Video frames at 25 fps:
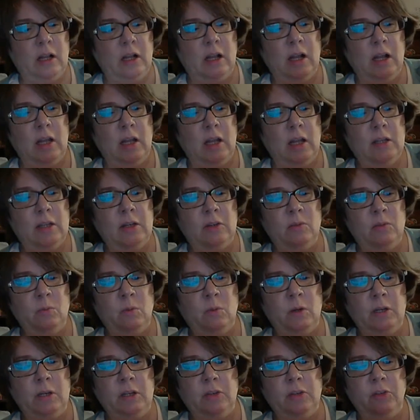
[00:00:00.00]
I didn't
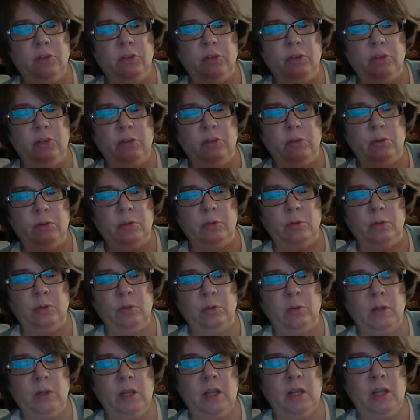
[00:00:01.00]
want it
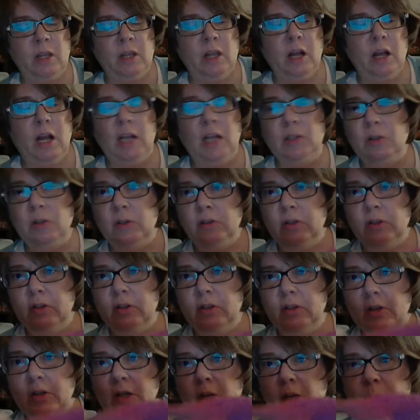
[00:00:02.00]
to, I looked at
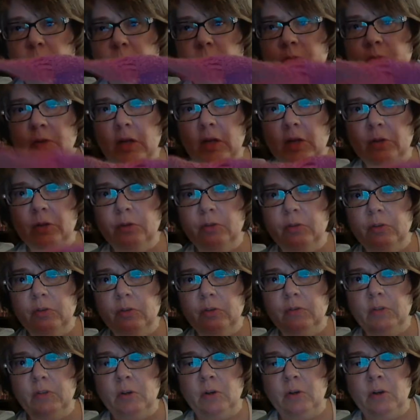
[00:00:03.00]
a couple of colors of
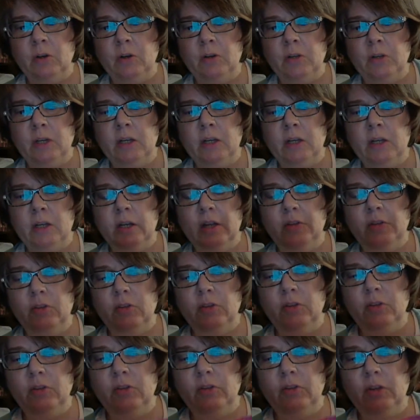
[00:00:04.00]
yarn, and I
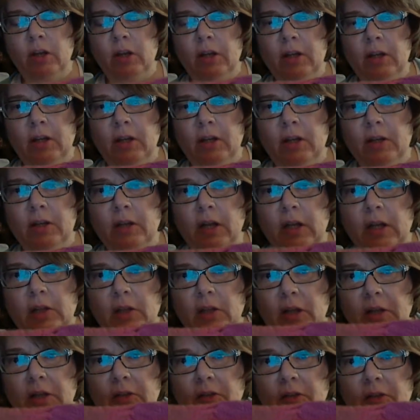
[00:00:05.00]
just decided I
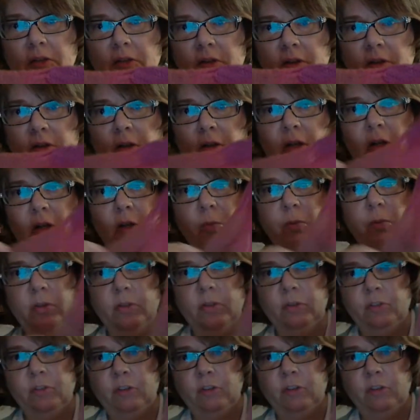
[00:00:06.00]
liked it with
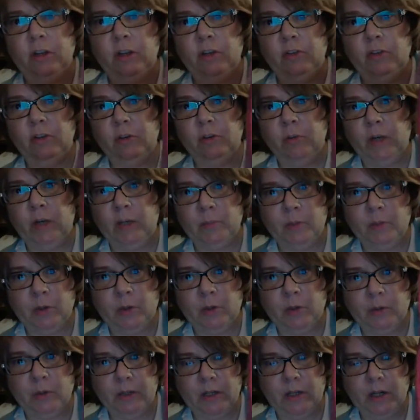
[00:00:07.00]
the changing
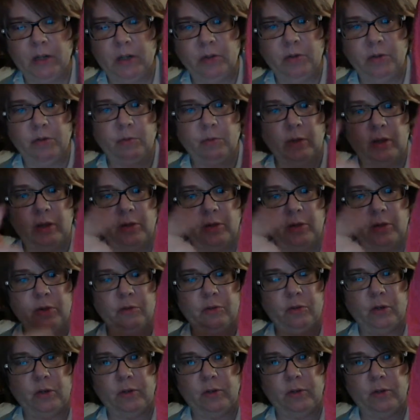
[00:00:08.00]
rainbowy colors rather than
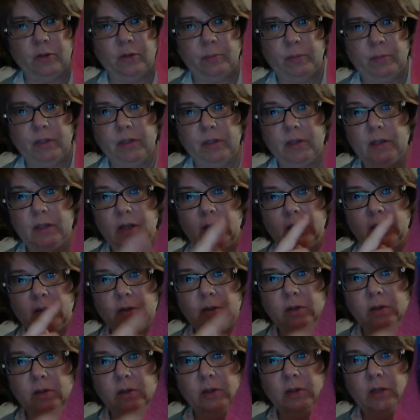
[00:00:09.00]
trying to pick a
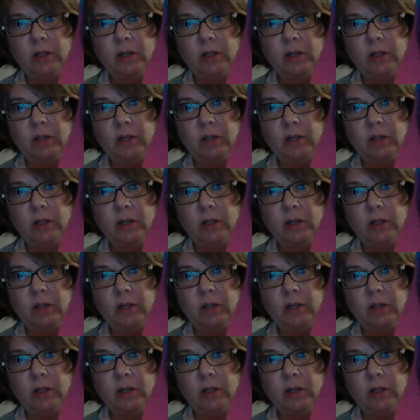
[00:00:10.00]
color